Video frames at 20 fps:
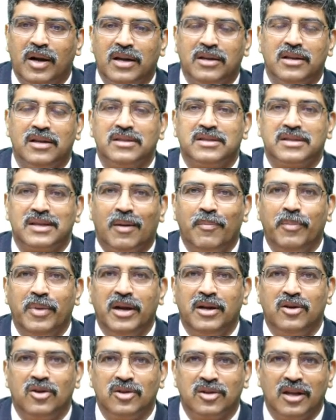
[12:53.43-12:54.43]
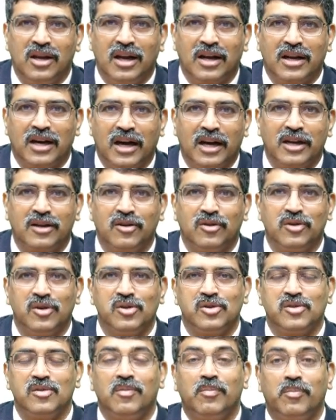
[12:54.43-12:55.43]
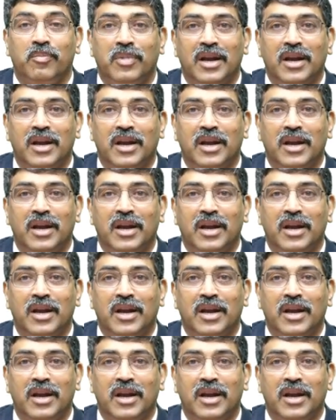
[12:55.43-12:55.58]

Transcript: and the subendothelial connective tissue